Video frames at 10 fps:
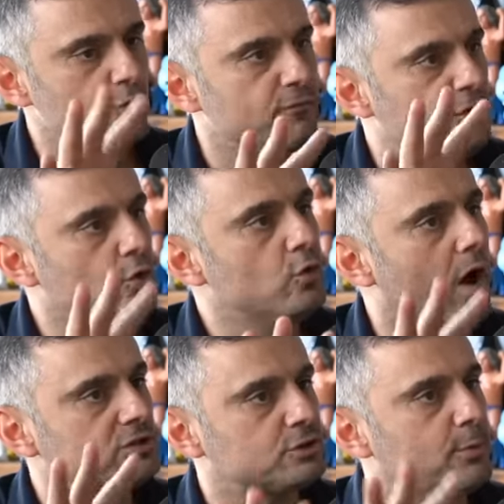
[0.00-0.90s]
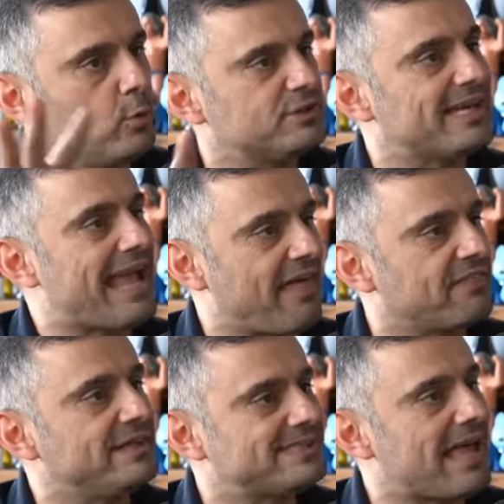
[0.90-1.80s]
view entrepreneurs like
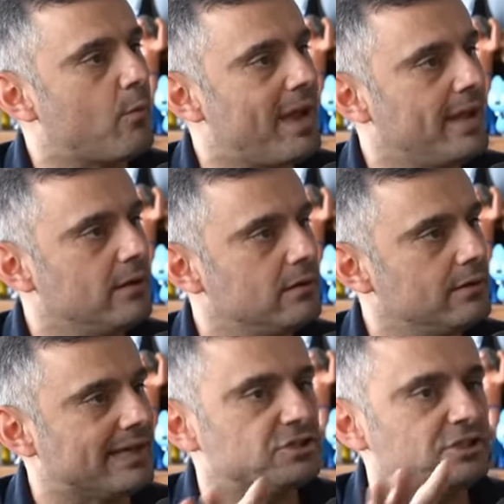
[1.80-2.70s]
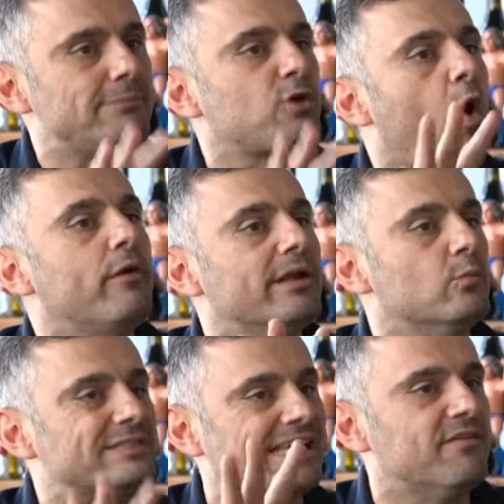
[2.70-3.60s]
athletes that way? Like James Harden
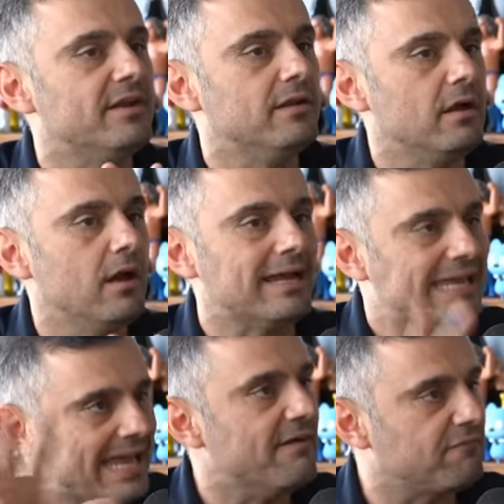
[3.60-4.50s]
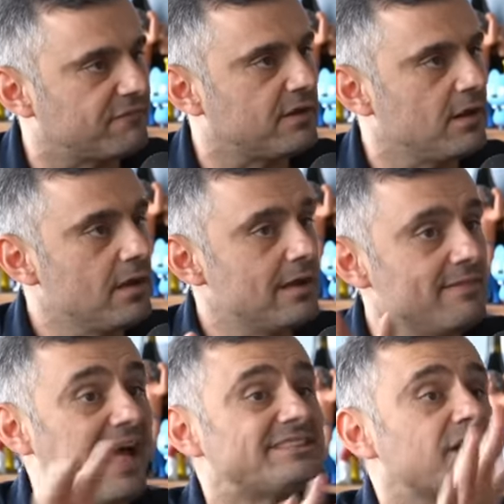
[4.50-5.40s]
was given a gift.
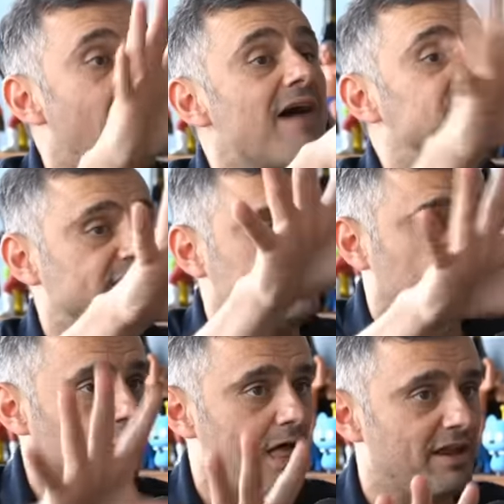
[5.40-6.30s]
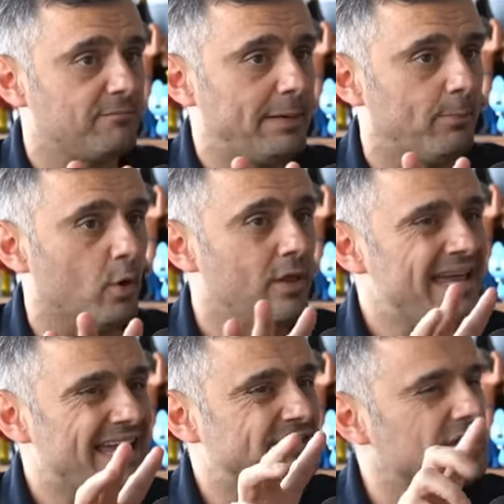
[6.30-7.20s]
That's obvious to a lot of people.
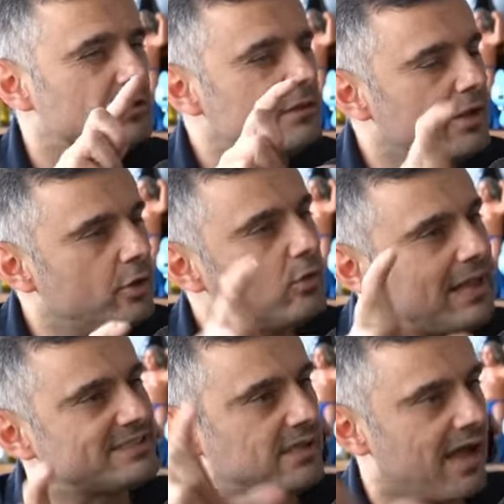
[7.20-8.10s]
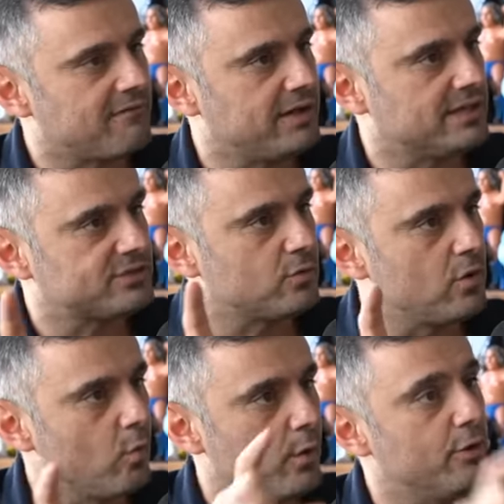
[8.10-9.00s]
It's a little less obvious
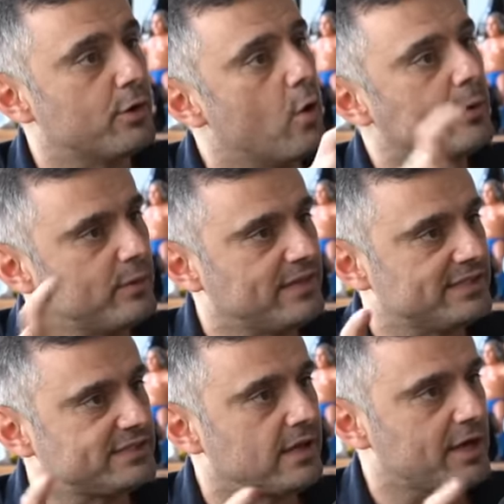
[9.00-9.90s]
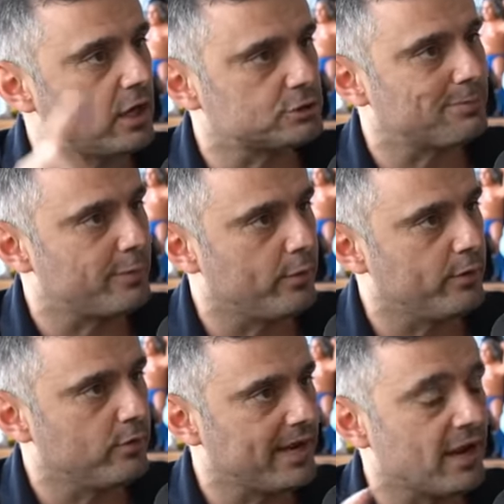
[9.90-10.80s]
where you're going with this on the
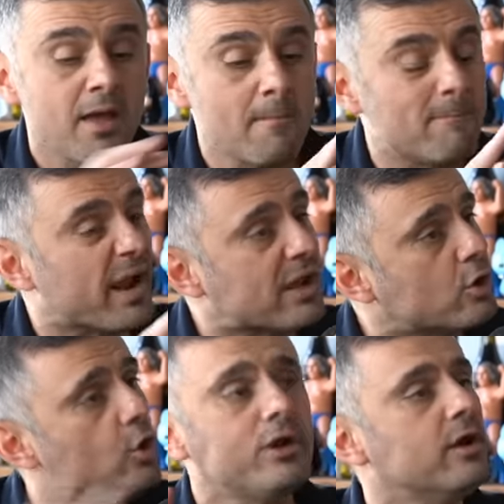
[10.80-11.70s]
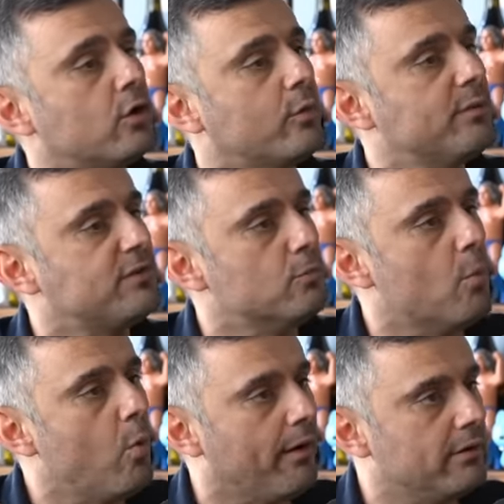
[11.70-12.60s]
entrepreneurial kick, but I couldn't agree with you
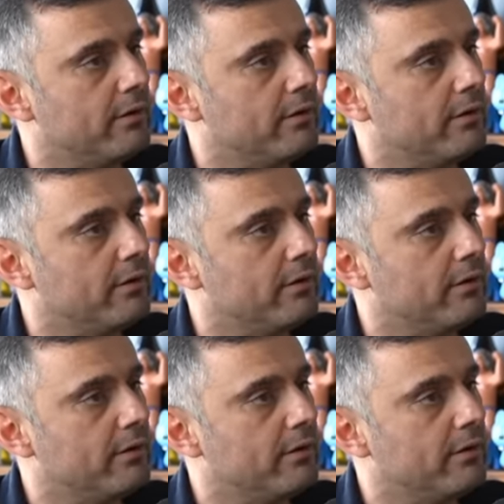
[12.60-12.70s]
more.